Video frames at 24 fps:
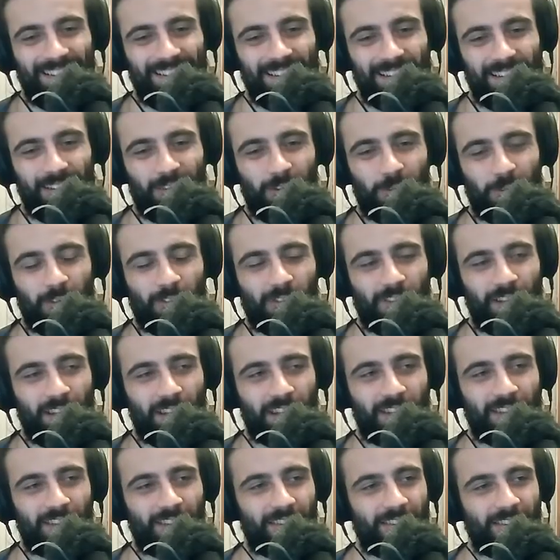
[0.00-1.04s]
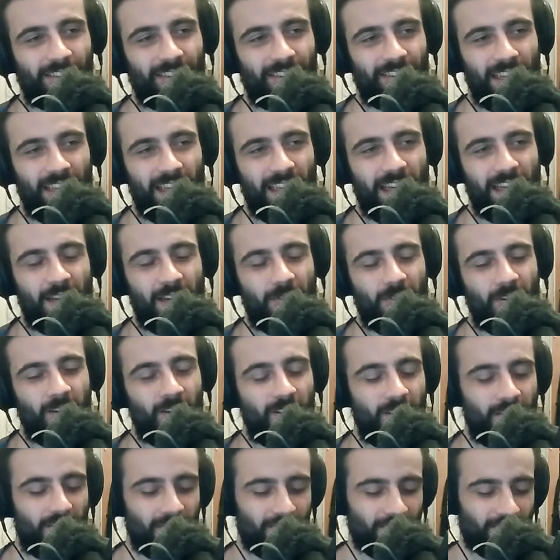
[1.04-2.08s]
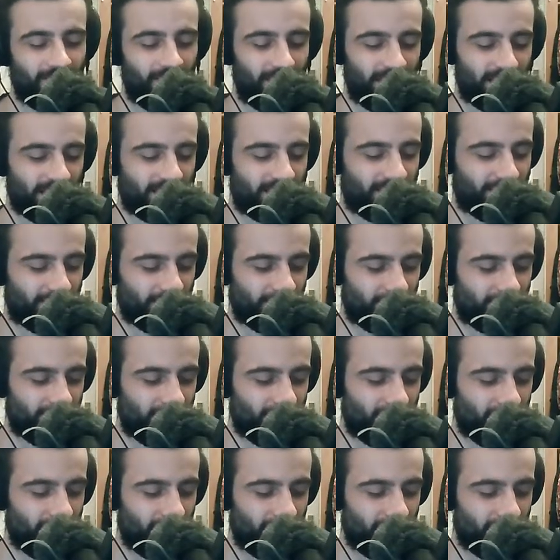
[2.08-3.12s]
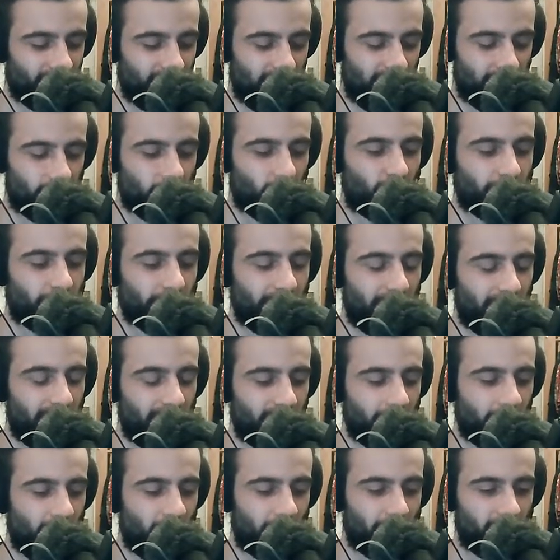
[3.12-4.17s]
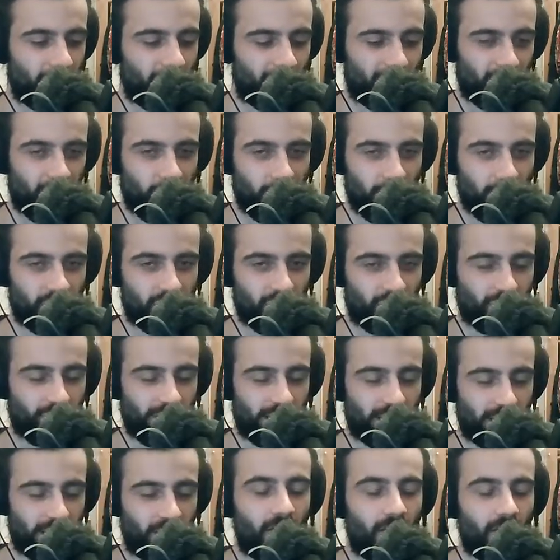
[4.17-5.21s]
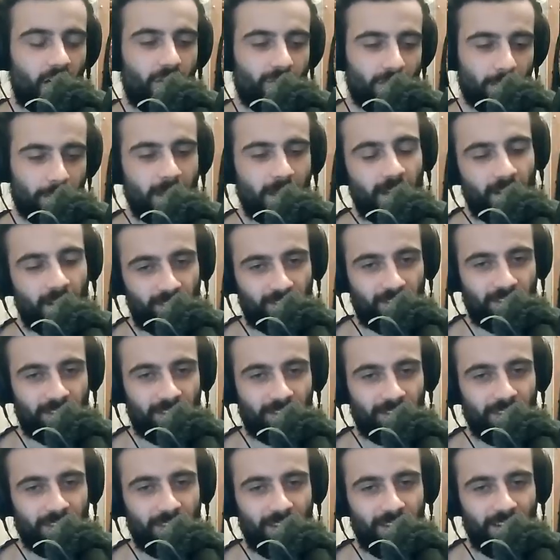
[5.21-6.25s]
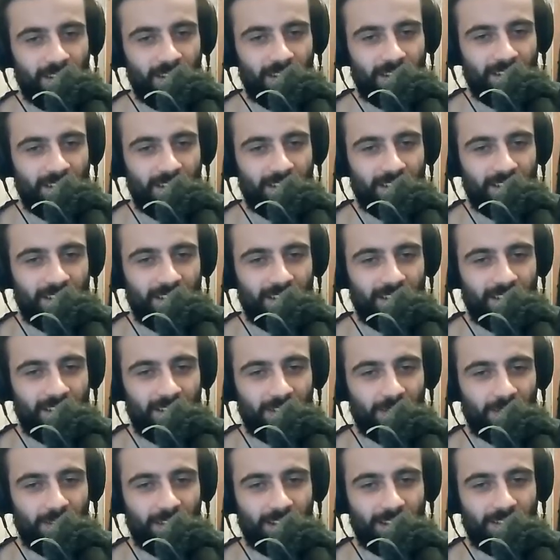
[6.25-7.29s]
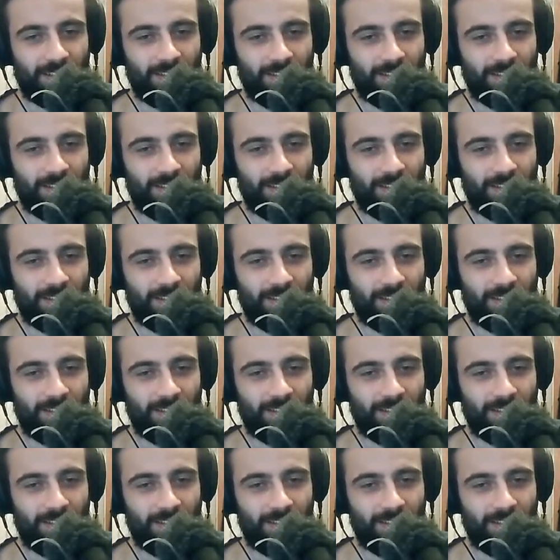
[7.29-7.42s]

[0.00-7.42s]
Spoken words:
It's almost like they're like, if you split them up into two, it's just like half a person in a way.